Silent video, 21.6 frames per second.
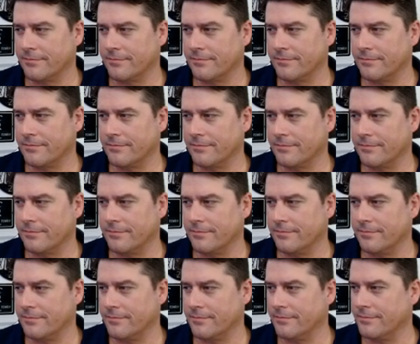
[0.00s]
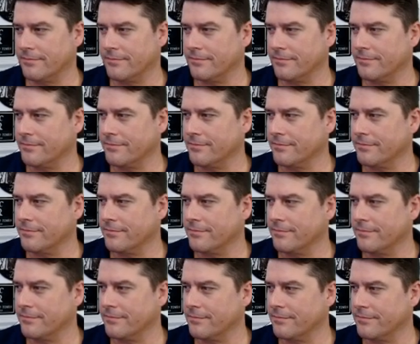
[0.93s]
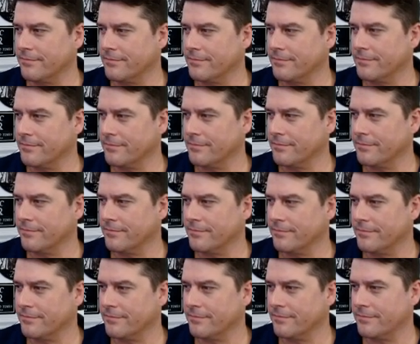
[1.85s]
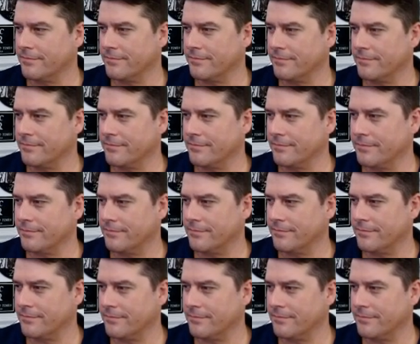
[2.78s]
This person isn't speaking.